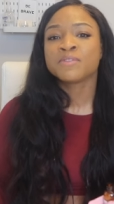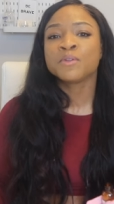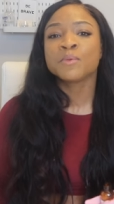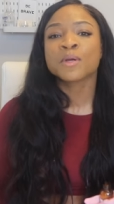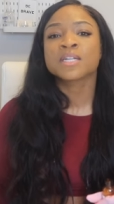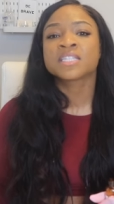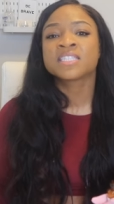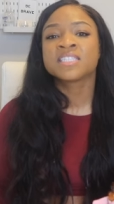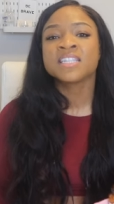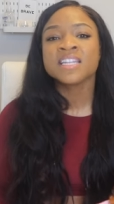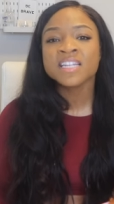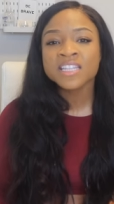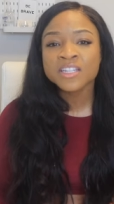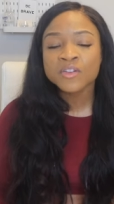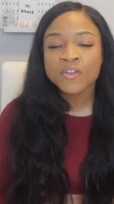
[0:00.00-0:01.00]
If you were to
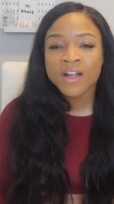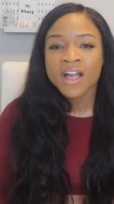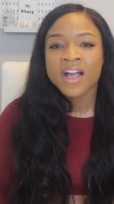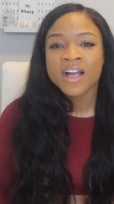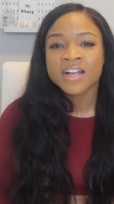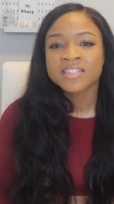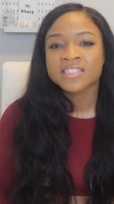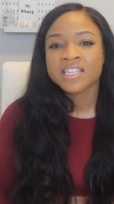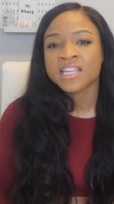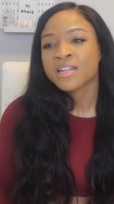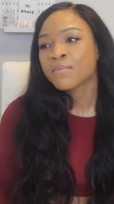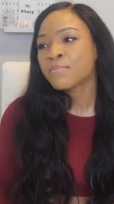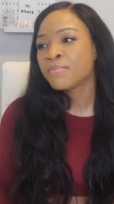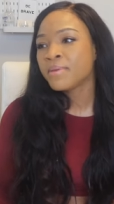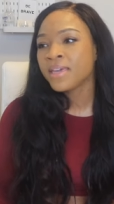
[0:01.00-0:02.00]
sit in the grass
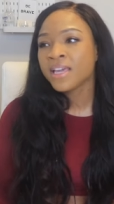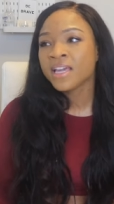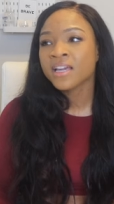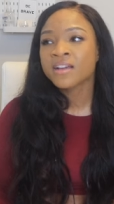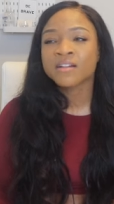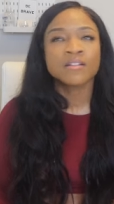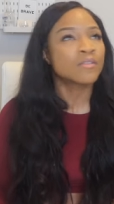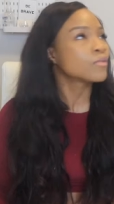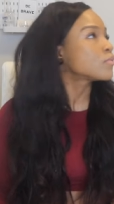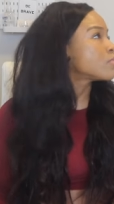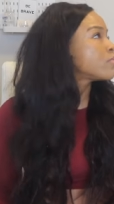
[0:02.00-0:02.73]
in a big